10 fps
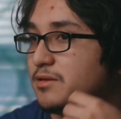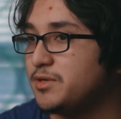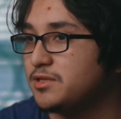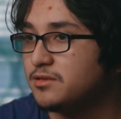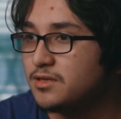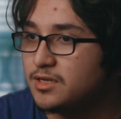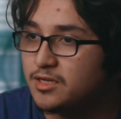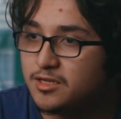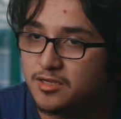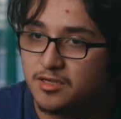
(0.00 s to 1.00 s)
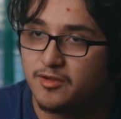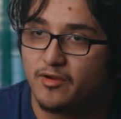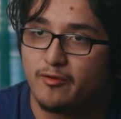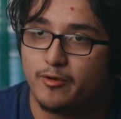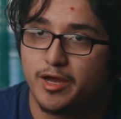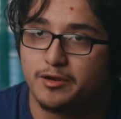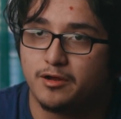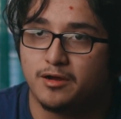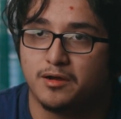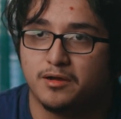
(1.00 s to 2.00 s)
I mean, if I read
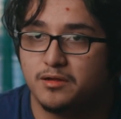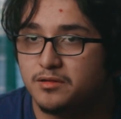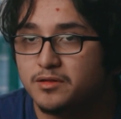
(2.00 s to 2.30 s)
the